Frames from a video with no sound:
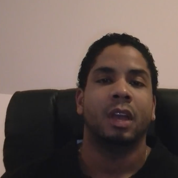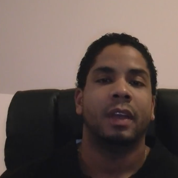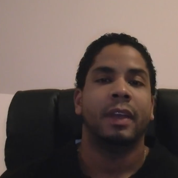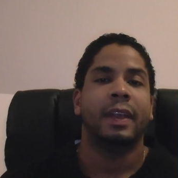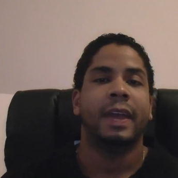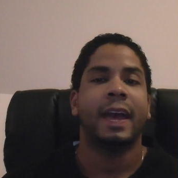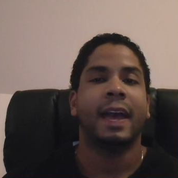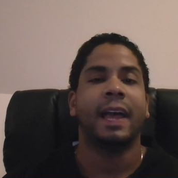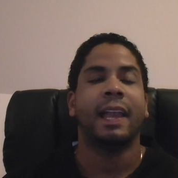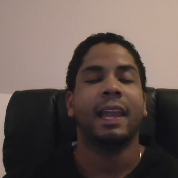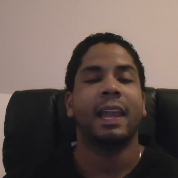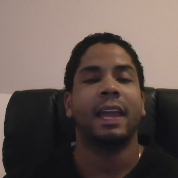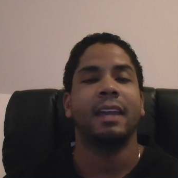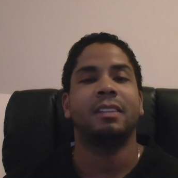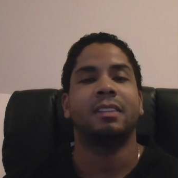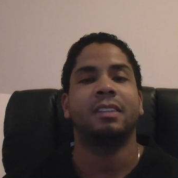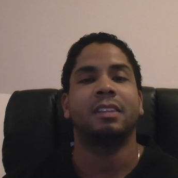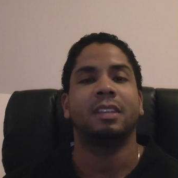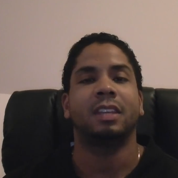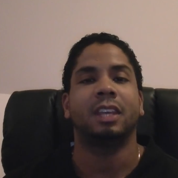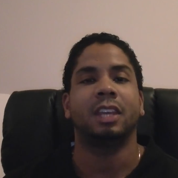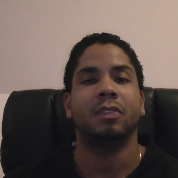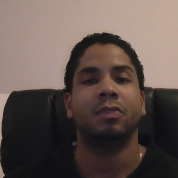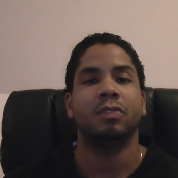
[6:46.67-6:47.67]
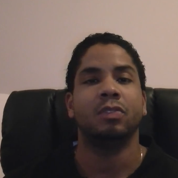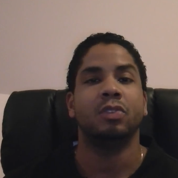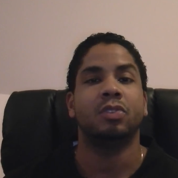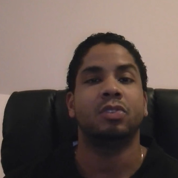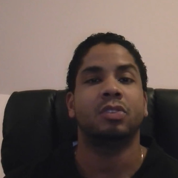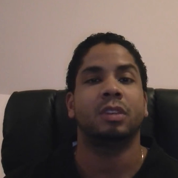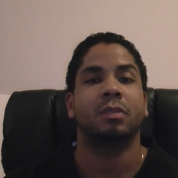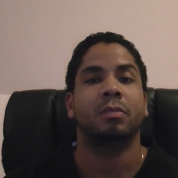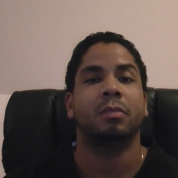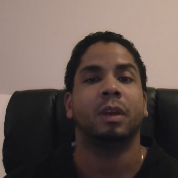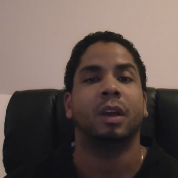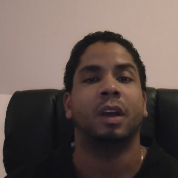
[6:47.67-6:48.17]
Now, I'd like to give you
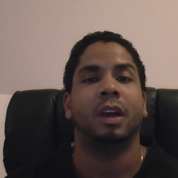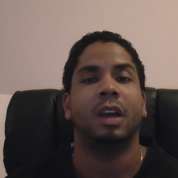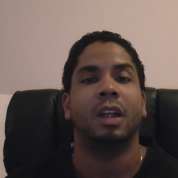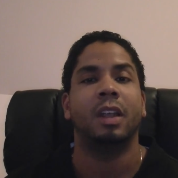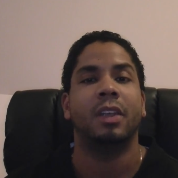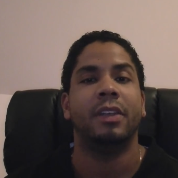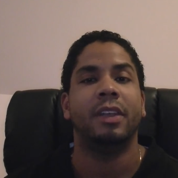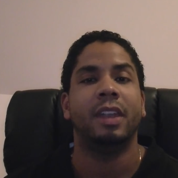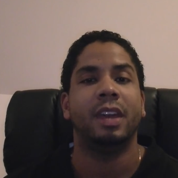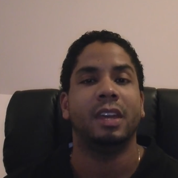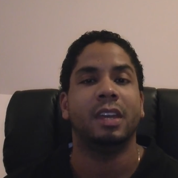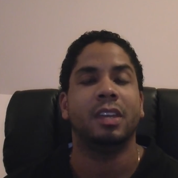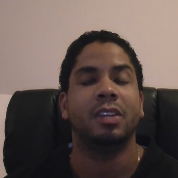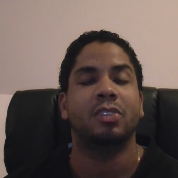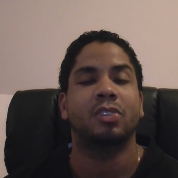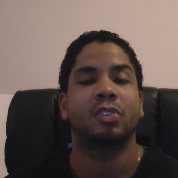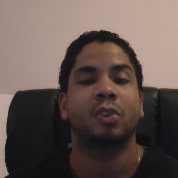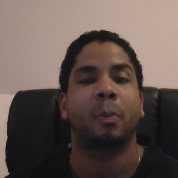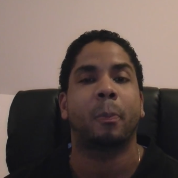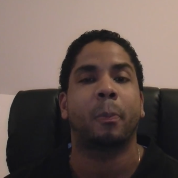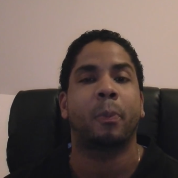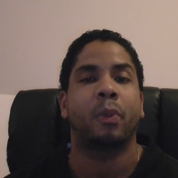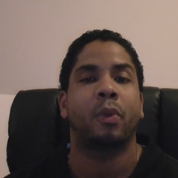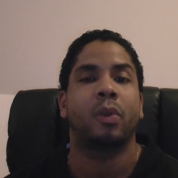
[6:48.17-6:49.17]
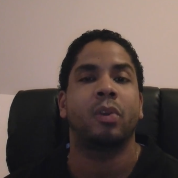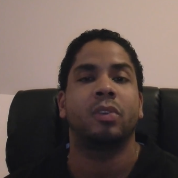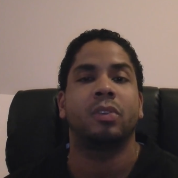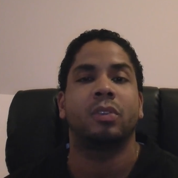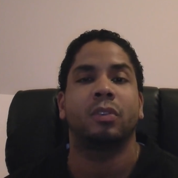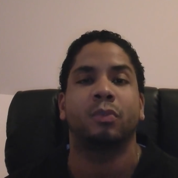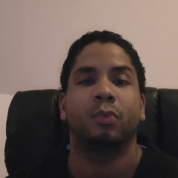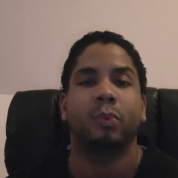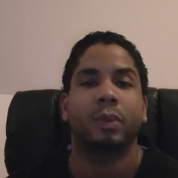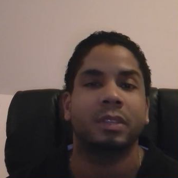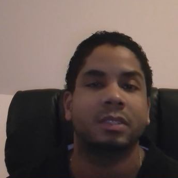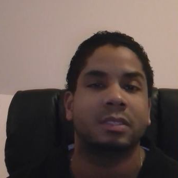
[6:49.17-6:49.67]
some nuggets or pearls
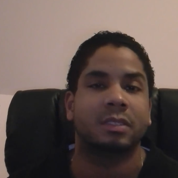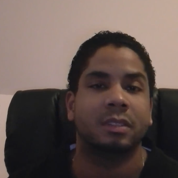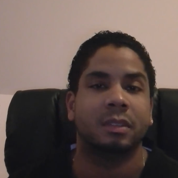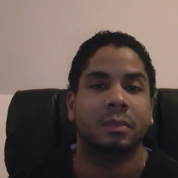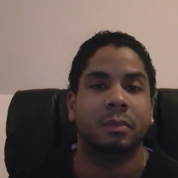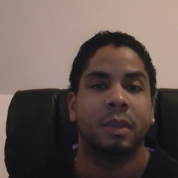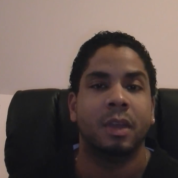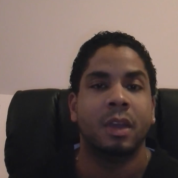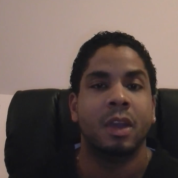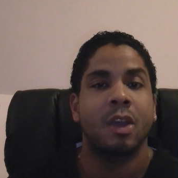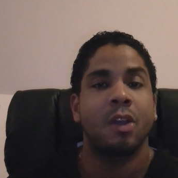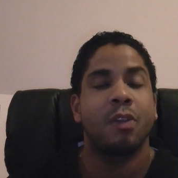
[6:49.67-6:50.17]
of wisdom.